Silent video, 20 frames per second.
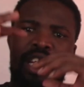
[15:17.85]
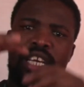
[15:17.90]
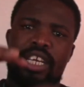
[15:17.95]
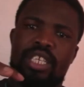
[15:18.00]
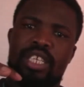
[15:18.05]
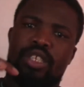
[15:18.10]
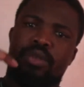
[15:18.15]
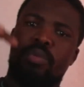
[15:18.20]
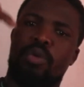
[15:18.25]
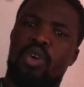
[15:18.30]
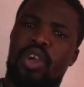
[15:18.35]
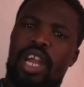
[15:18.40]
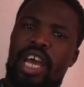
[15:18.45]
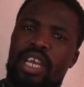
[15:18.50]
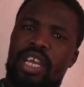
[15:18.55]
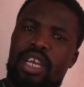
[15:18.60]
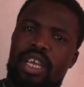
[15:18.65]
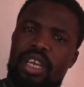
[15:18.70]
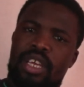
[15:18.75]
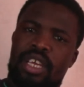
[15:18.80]
It's more
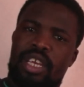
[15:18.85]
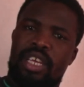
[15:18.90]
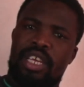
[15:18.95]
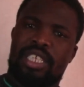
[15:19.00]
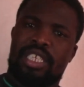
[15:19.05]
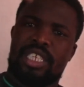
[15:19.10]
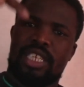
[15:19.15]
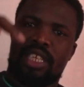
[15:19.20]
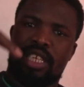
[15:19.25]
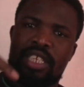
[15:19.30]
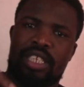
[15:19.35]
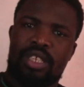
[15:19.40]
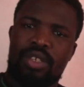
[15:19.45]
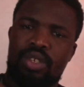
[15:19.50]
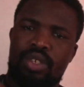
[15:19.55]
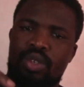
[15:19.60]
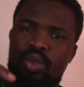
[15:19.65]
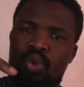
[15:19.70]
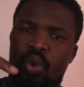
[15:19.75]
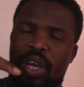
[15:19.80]
like
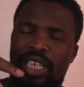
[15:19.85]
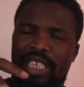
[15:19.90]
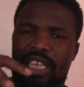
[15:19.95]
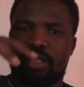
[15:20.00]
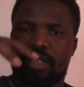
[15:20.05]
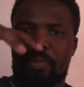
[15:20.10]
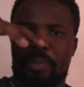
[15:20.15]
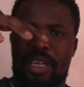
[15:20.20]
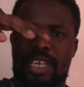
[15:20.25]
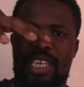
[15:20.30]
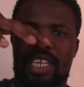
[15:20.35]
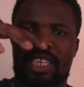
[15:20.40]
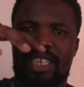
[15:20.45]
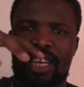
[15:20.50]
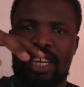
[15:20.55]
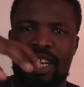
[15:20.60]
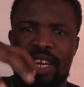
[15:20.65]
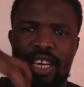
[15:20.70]
you are suspended.